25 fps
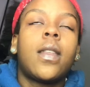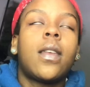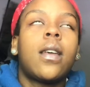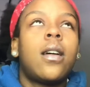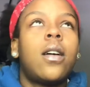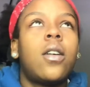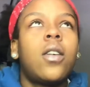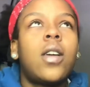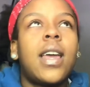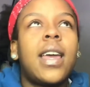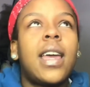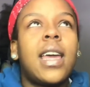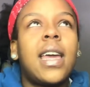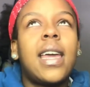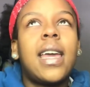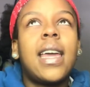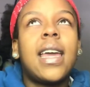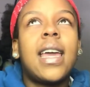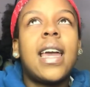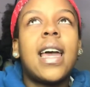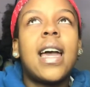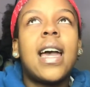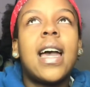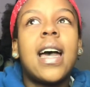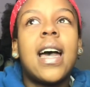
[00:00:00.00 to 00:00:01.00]

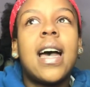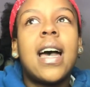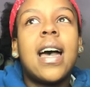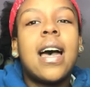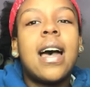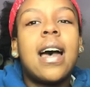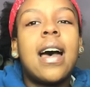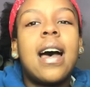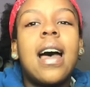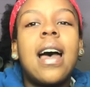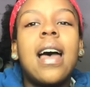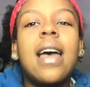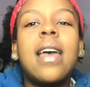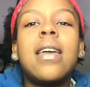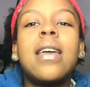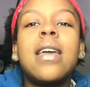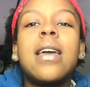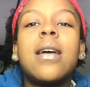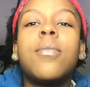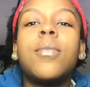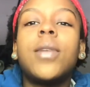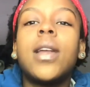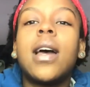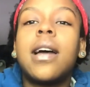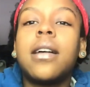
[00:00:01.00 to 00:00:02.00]
Okay, I
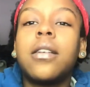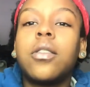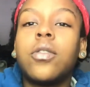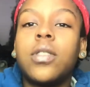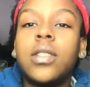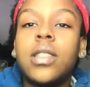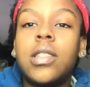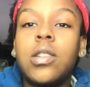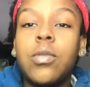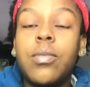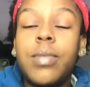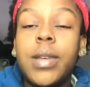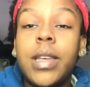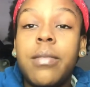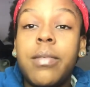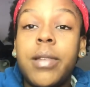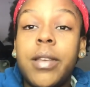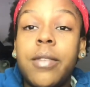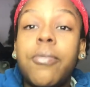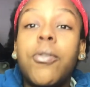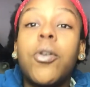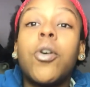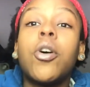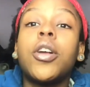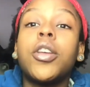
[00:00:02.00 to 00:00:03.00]
am not going to be
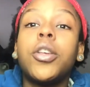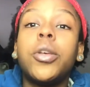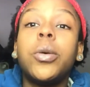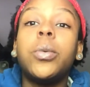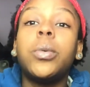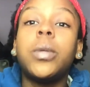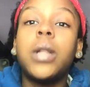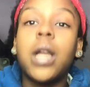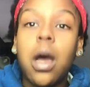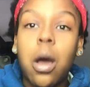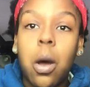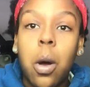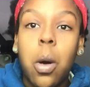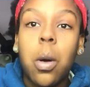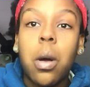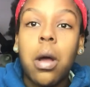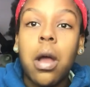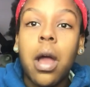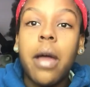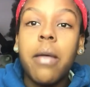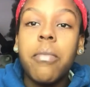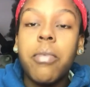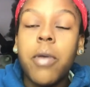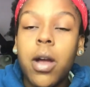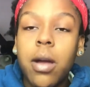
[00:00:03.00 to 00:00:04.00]
before you long,
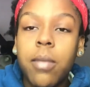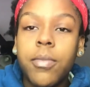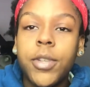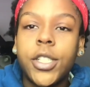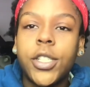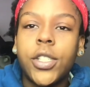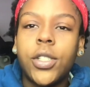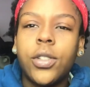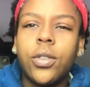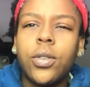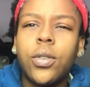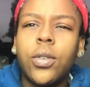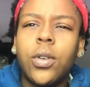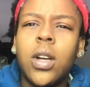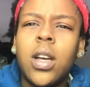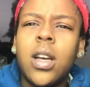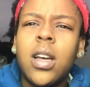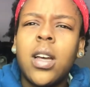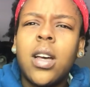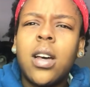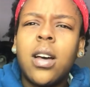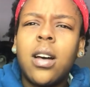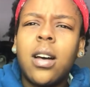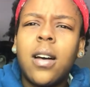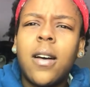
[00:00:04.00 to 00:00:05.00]
I promise you.
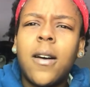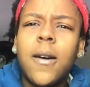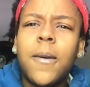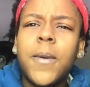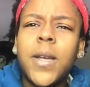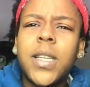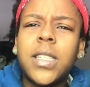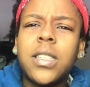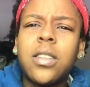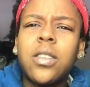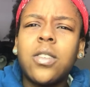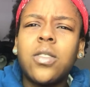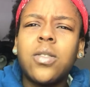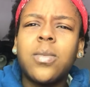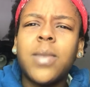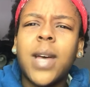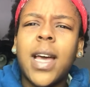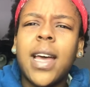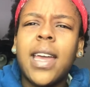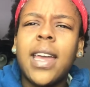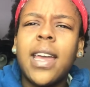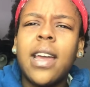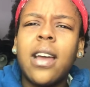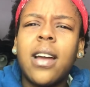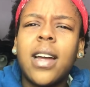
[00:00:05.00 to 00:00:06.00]
Excuse
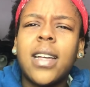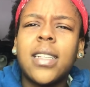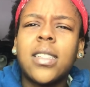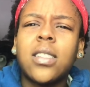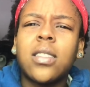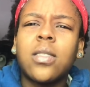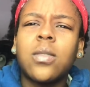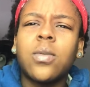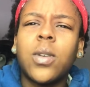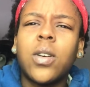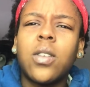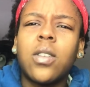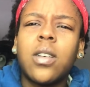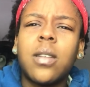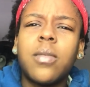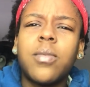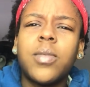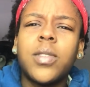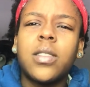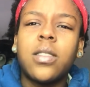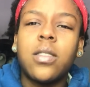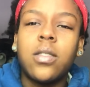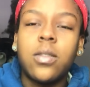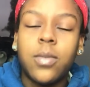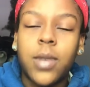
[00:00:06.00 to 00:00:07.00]
my hair, I just woke up.
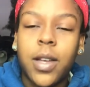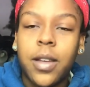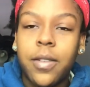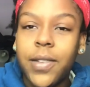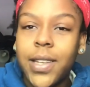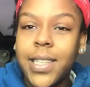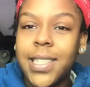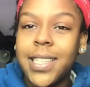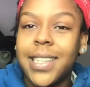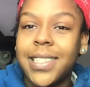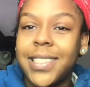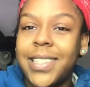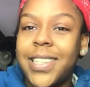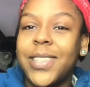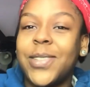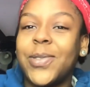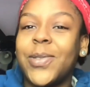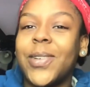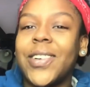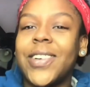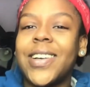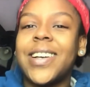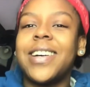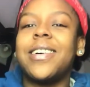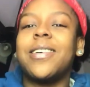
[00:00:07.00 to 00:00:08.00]
Excuse my face, I just
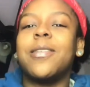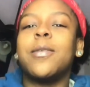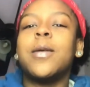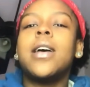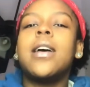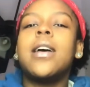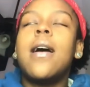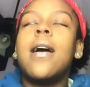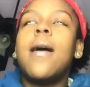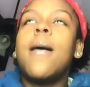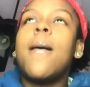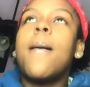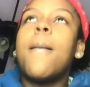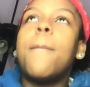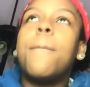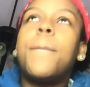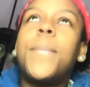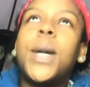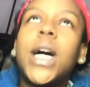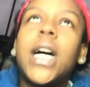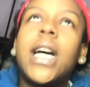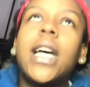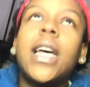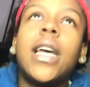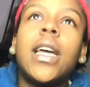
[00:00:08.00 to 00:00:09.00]
woke up.
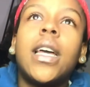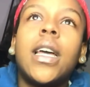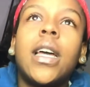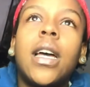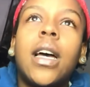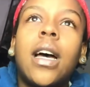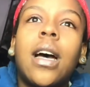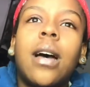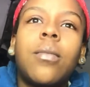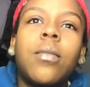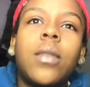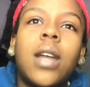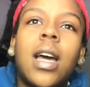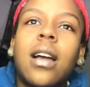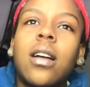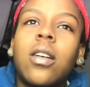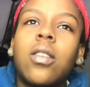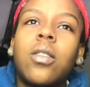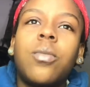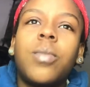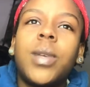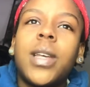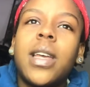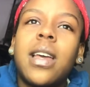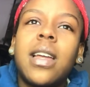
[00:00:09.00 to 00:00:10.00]
But I'm not
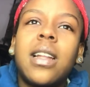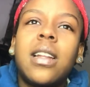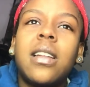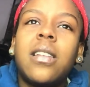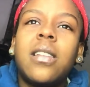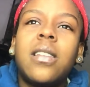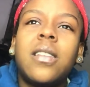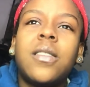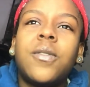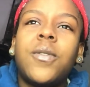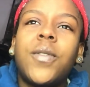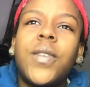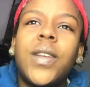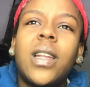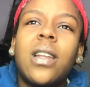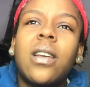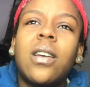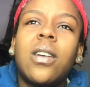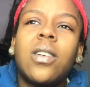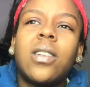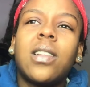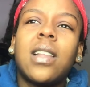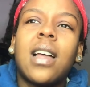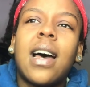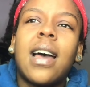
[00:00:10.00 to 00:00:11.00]
going to be editing this
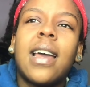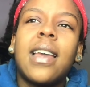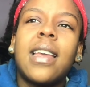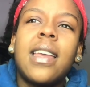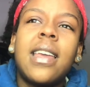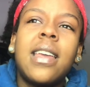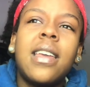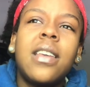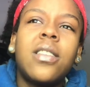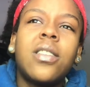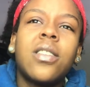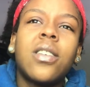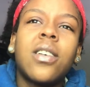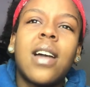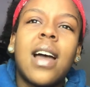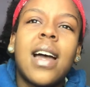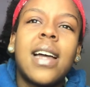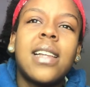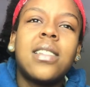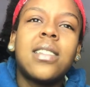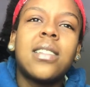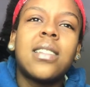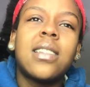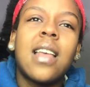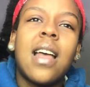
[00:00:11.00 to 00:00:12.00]
video a lot either.
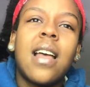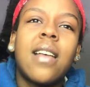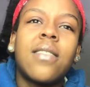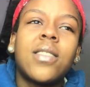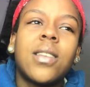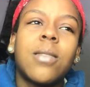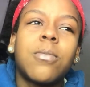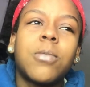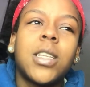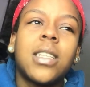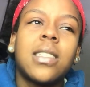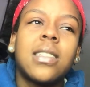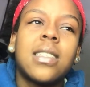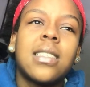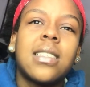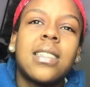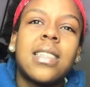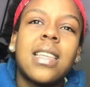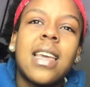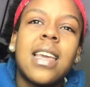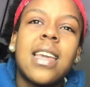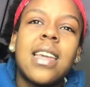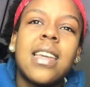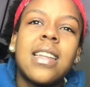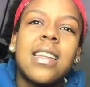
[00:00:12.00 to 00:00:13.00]
I just have something to
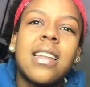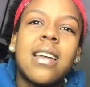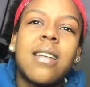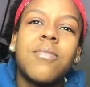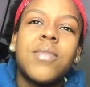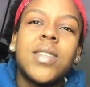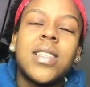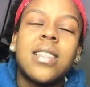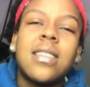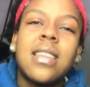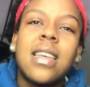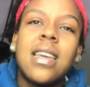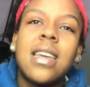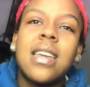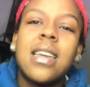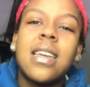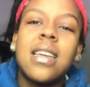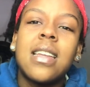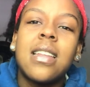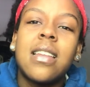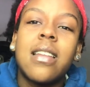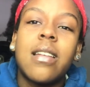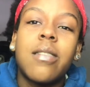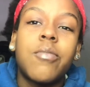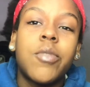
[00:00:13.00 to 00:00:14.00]
say, and I'm going to say
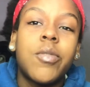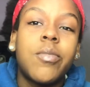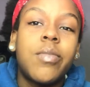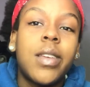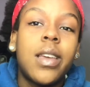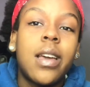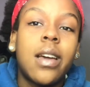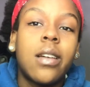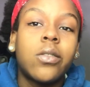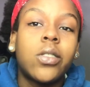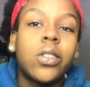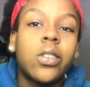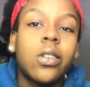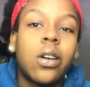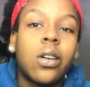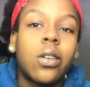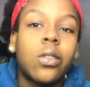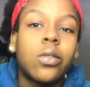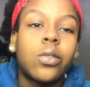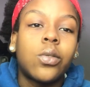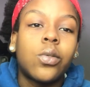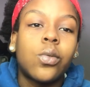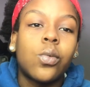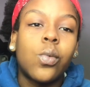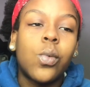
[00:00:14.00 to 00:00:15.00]
it, and I'm going to be out
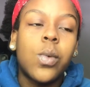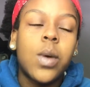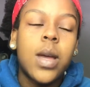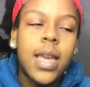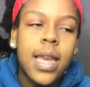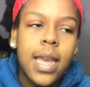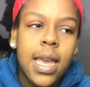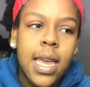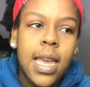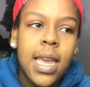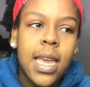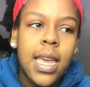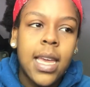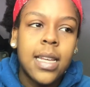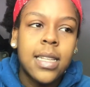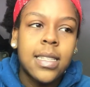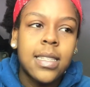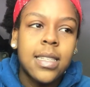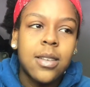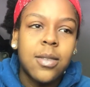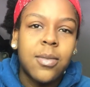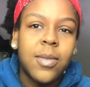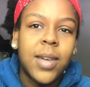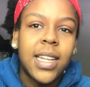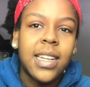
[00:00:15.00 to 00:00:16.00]
y'all's way
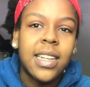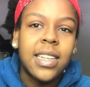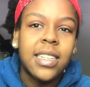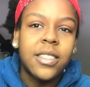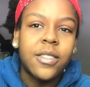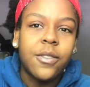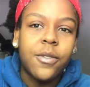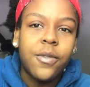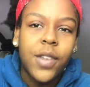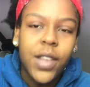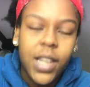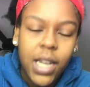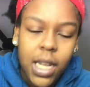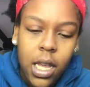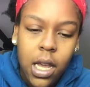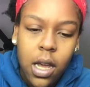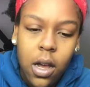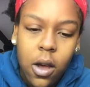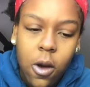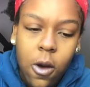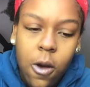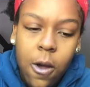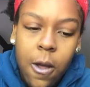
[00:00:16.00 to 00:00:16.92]
until my next video.